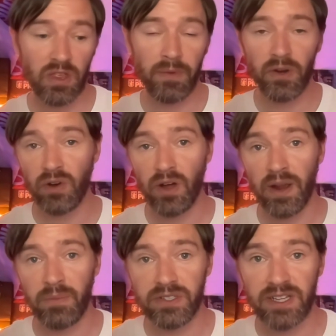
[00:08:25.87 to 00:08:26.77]
and Unai
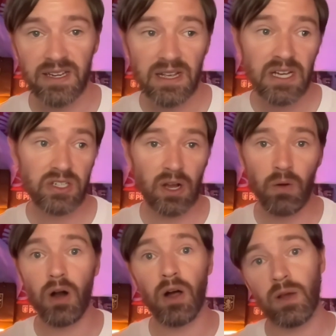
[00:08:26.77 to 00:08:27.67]
Emery said, "Do you know what?
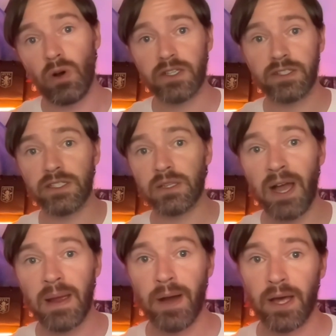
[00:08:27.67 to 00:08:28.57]
Ollie Watkins is the
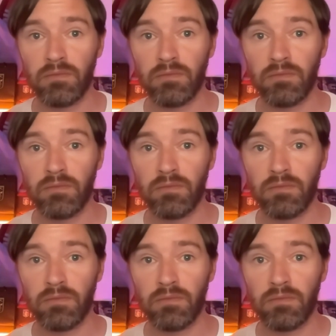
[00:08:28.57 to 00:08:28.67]
main man."